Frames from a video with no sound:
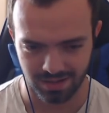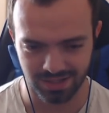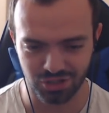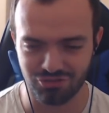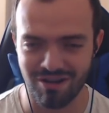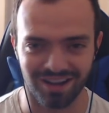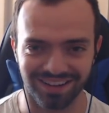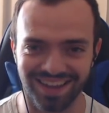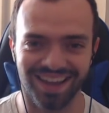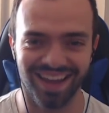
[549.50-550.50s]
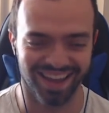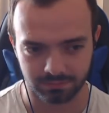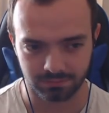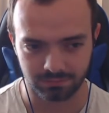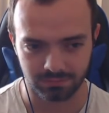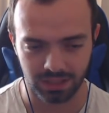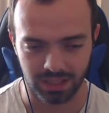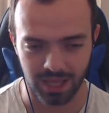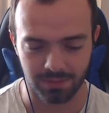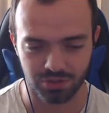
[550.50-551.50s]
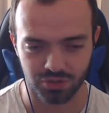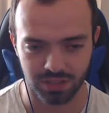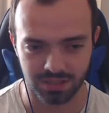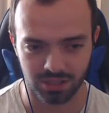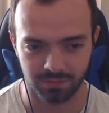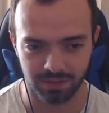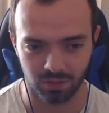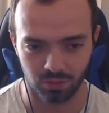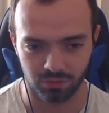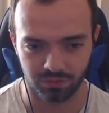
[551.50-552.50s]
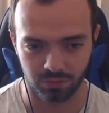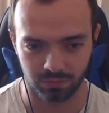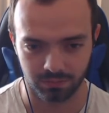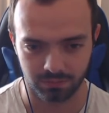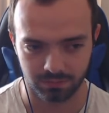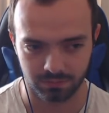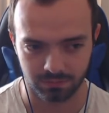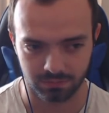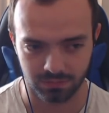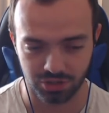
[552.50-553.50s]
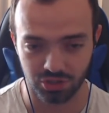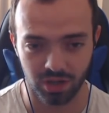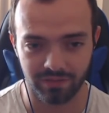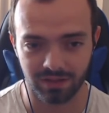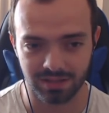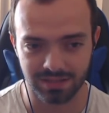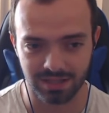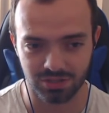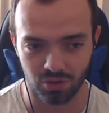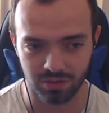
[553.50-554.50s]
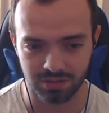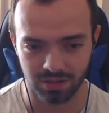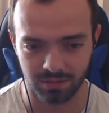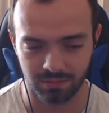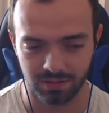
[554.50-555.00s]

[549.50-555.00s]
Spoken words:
Is he drunk? Chemistry is gonna be awful. She's not even gonna say sorry to him.